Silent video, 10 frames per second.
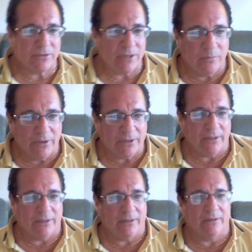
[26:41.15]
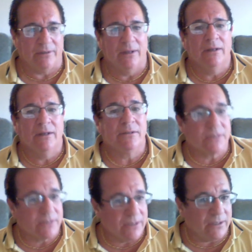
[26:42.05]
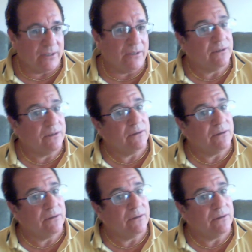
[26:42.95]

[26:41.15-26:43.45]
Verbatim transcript: I'm looking to see